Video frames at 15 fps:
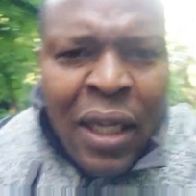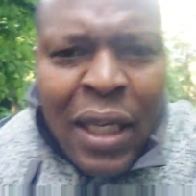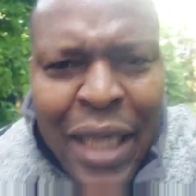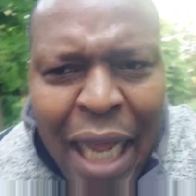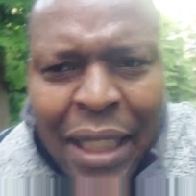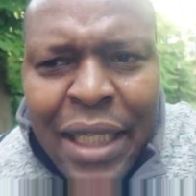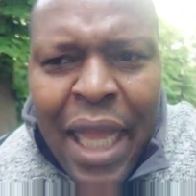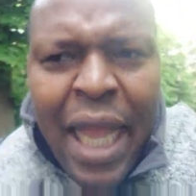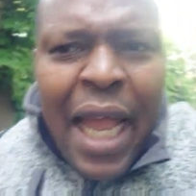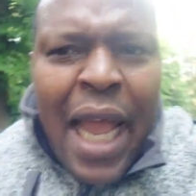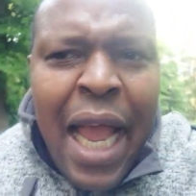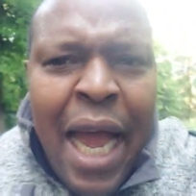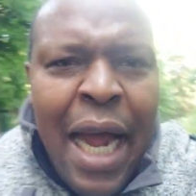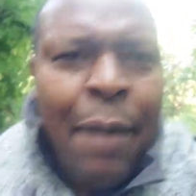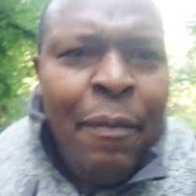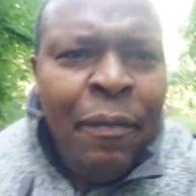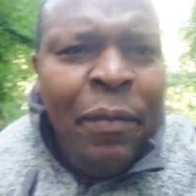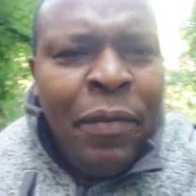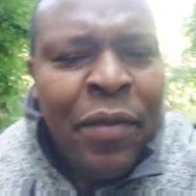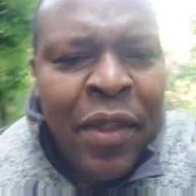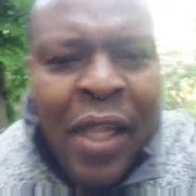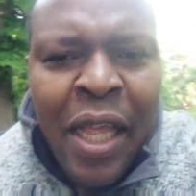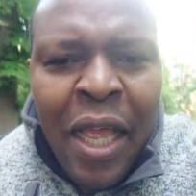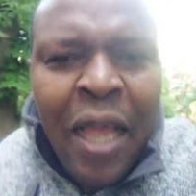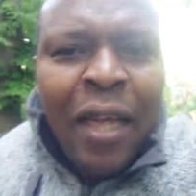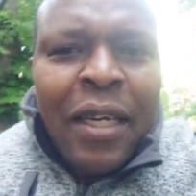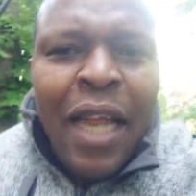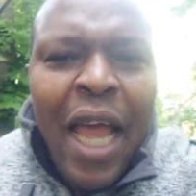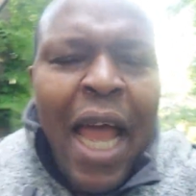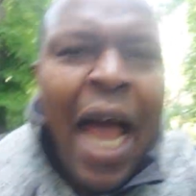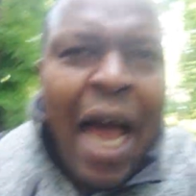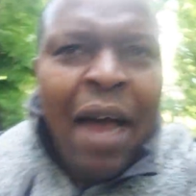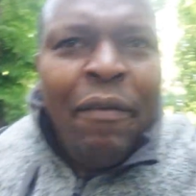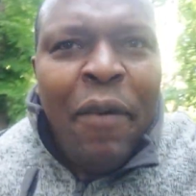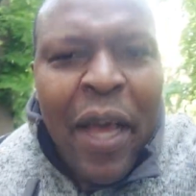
that they are